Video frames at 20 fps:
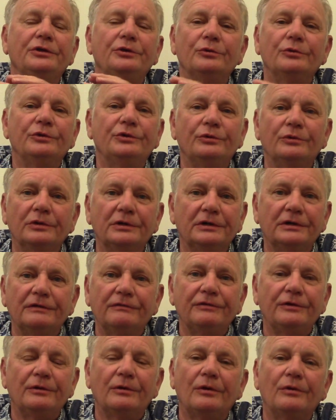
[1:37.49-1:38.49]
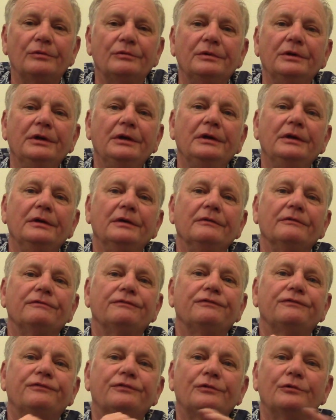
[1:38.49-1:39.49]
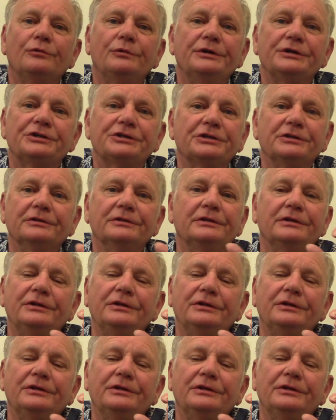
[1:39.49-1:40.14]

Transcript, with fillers: You were doing it of your own fruition.